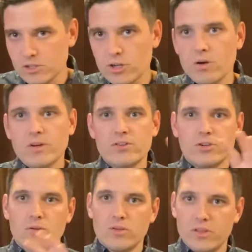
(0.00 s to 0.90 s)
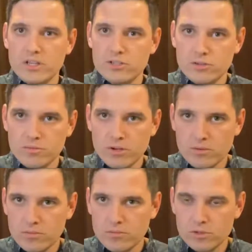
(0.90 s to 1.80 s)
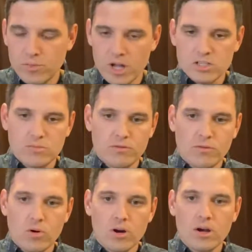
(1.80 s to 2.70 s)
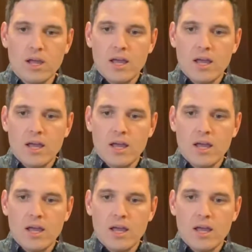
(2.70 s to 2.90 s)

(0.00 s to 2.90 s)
you're going to or things you're you know responsible for